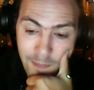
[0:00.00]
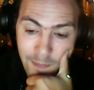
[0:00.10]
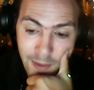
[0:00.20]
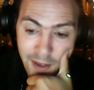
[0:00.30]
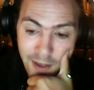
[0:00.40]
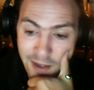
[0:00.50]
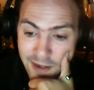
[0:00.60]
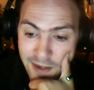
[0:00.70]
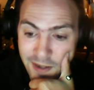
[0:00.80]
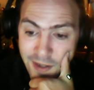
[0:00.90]

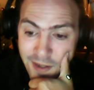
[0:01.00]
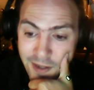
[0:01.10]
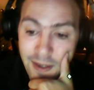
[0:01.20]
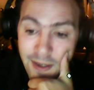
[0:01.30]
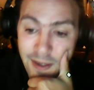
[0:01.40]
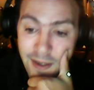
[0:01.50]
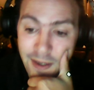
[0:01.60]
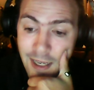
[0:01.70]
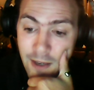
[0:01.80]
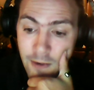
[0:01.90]
but he's
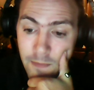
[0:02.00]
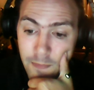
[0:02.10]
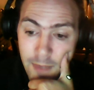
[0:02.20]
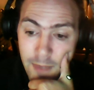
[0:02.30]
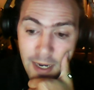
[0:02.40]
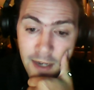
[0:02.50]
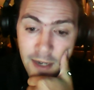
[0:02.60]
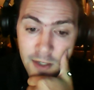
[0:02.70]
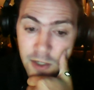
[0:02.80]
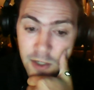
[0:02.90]
allowed
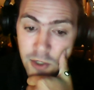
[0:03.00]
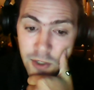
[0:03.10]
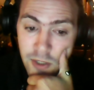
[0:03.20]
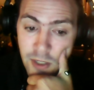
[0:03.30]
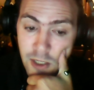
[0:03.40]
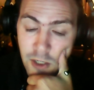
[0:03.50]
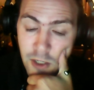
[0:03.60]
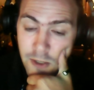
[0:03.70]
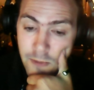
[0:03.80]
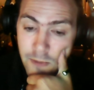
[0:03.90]
passage just as
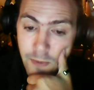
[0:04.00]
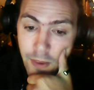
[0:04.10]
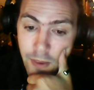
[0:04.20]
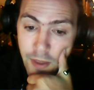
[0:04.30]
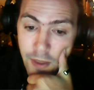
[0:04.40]
long with